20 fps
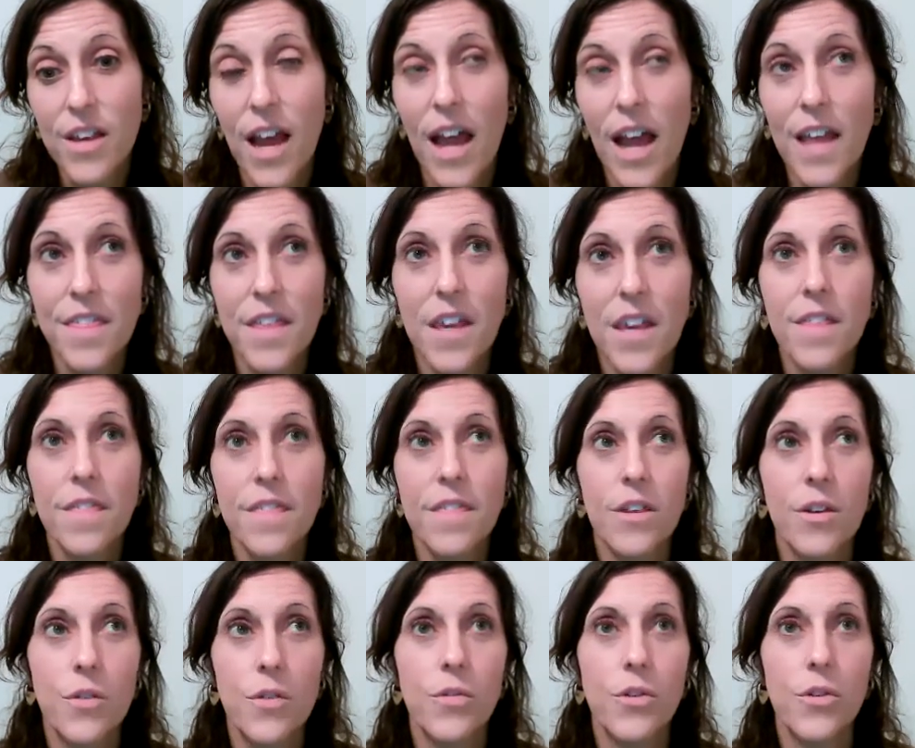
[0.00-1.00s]
I think
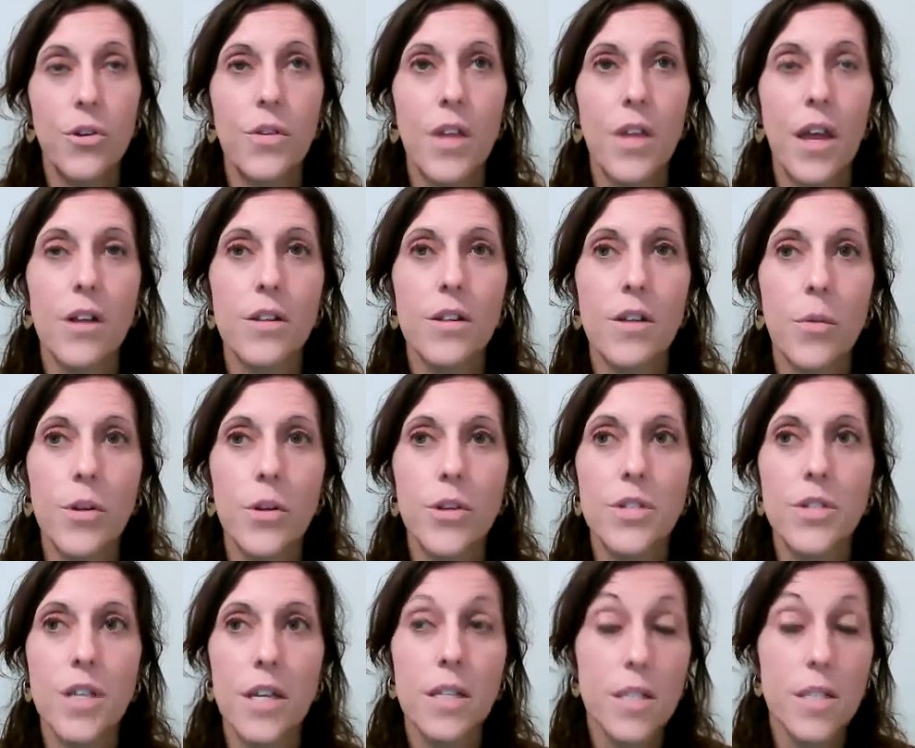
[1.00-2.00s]
you nailed it when you
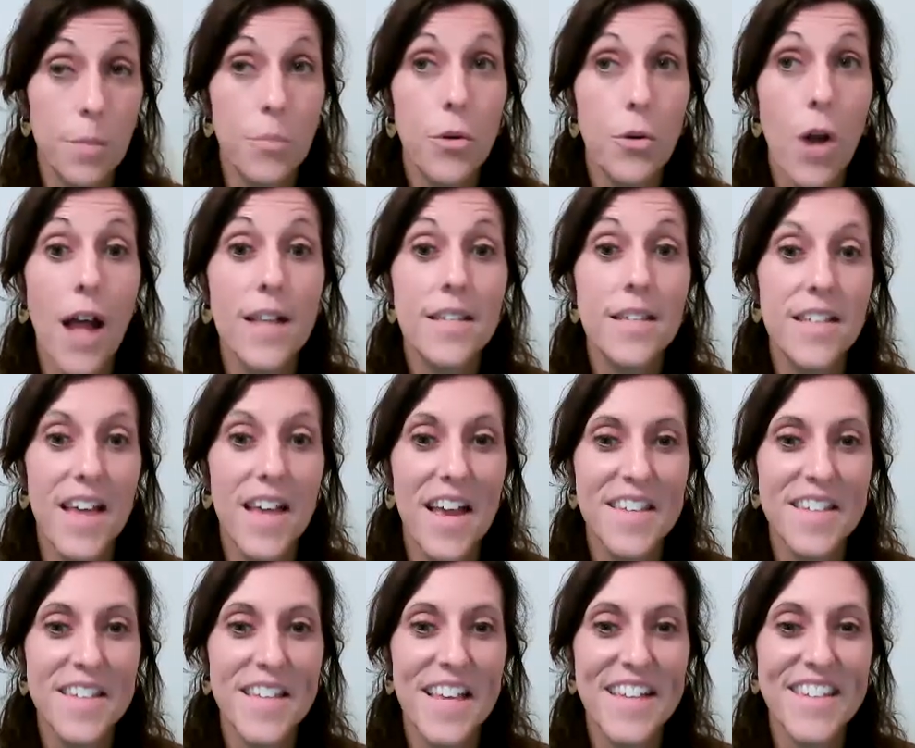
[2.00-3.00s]
said it's a
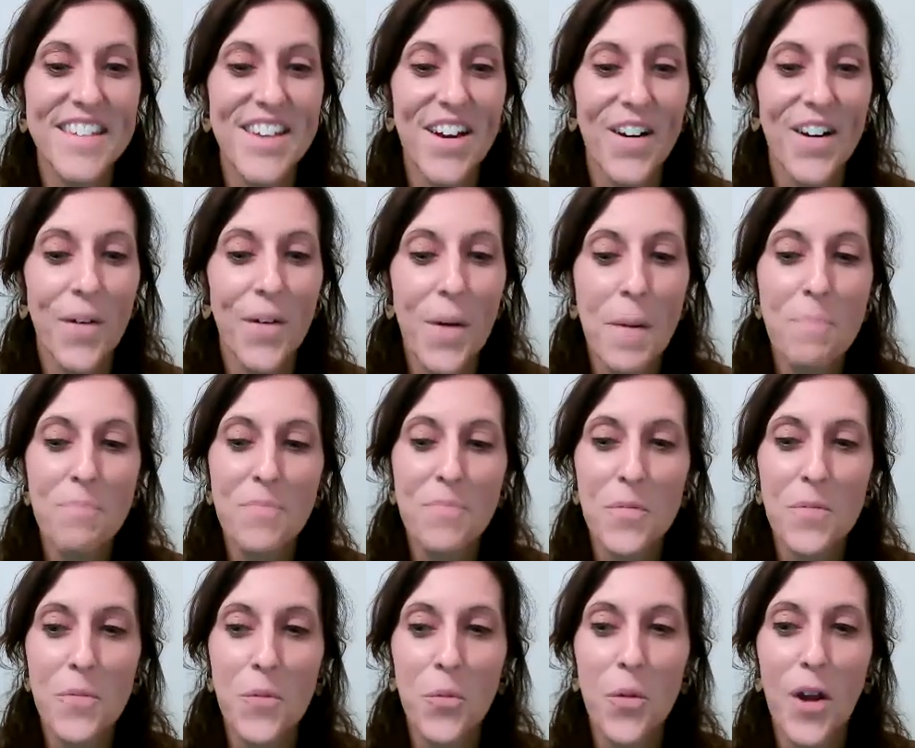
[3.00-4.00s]
process. And so
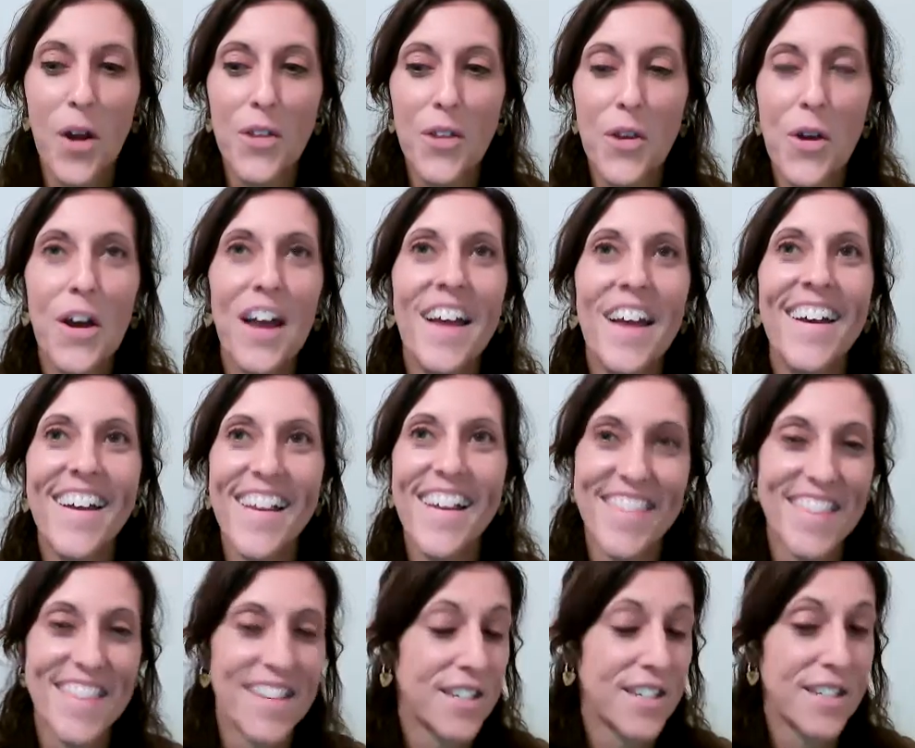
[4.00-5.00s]
when you
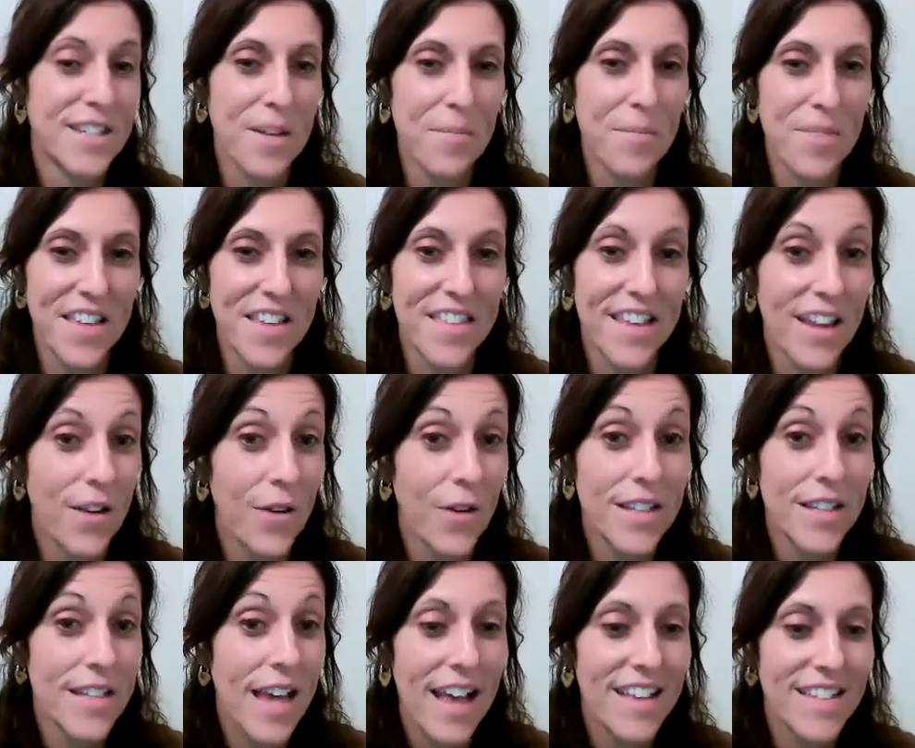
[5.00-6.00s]
this is something that I
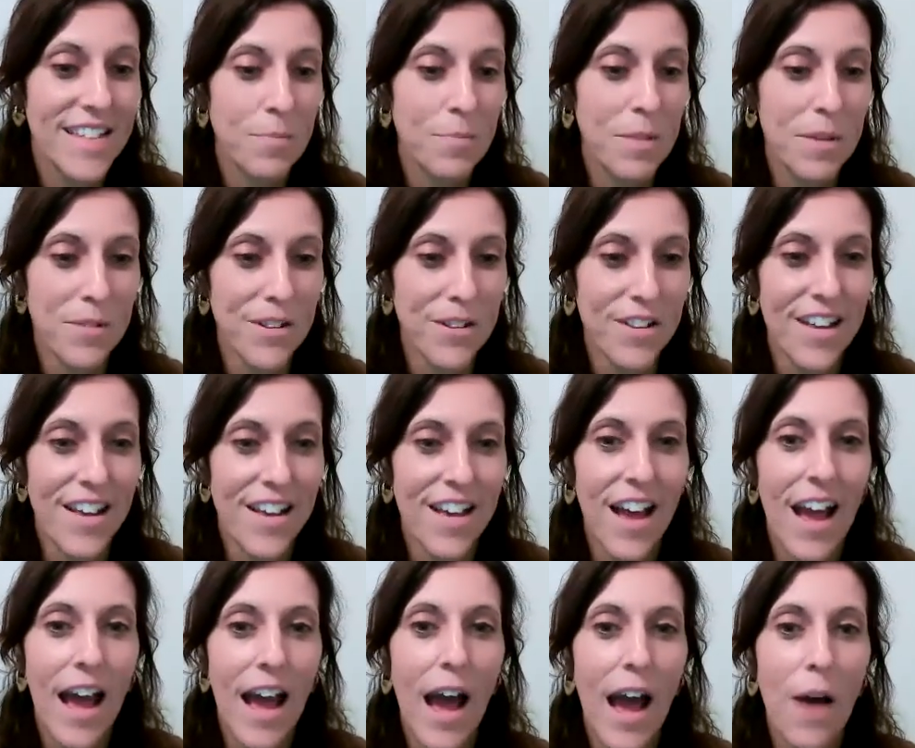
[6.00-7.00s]
always ask people,
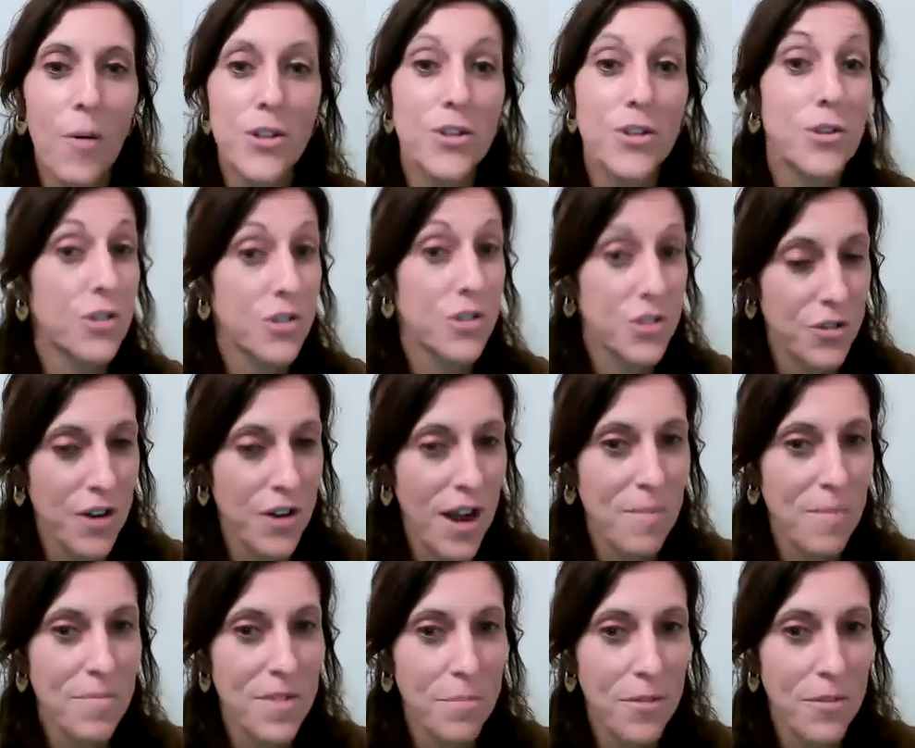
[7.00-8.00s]
how would you
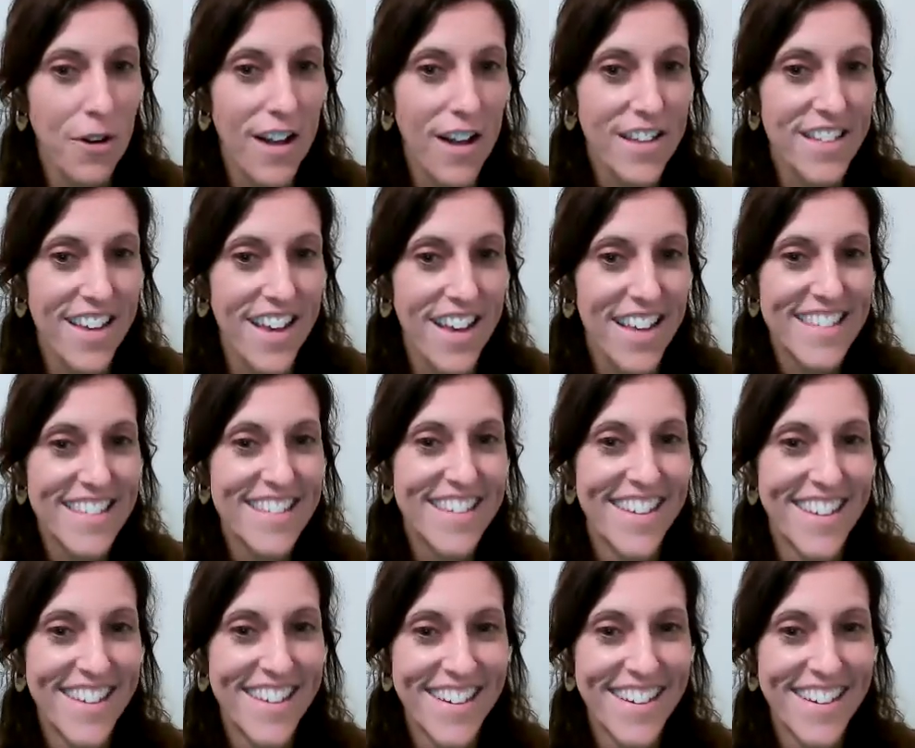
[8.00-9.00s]
describe the process?